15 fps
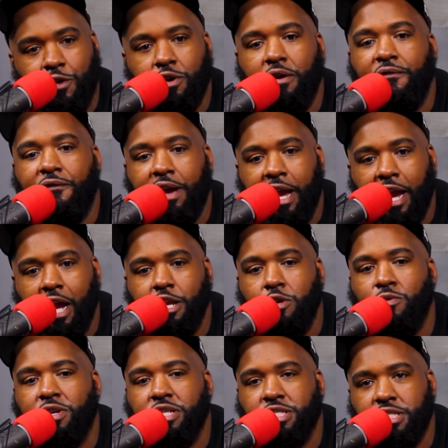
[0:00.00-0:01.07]
you're a fan, you
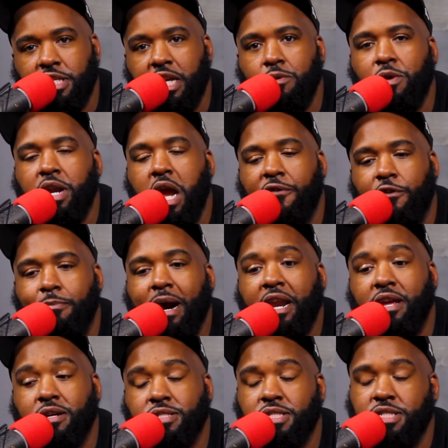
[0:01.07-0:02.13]
want to see it when
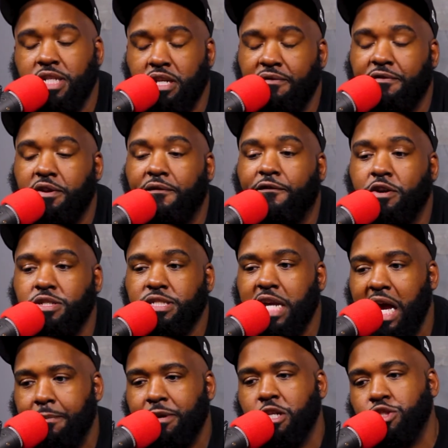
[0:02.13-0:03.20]
everybody else has seen it for the first
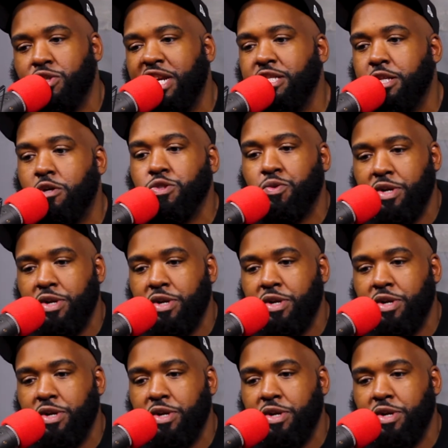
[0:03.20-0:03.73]
time because you get those